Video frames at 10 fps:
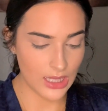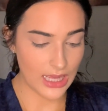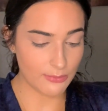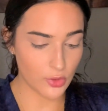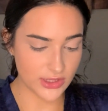
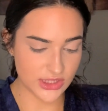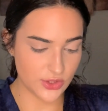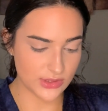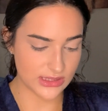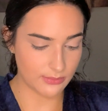I'm going
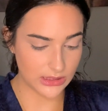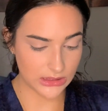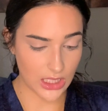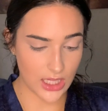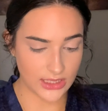to use the
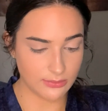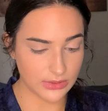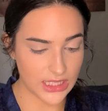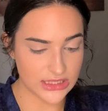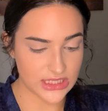Milani
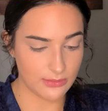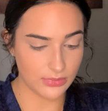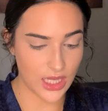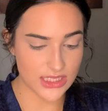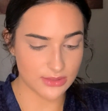blush
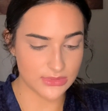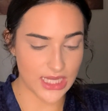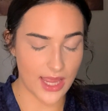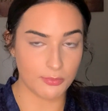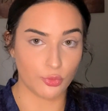in
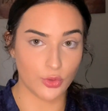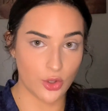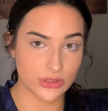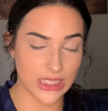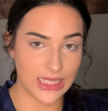Blossomtime
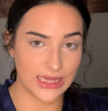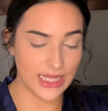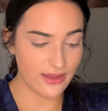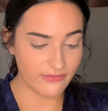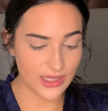Rose
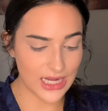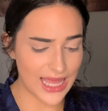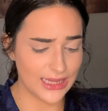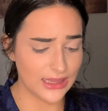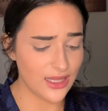11.
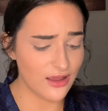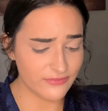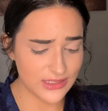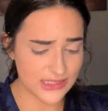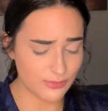I
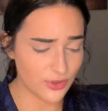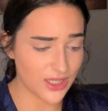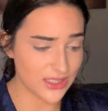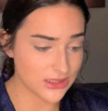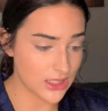love this
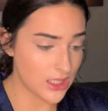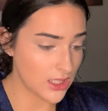blush.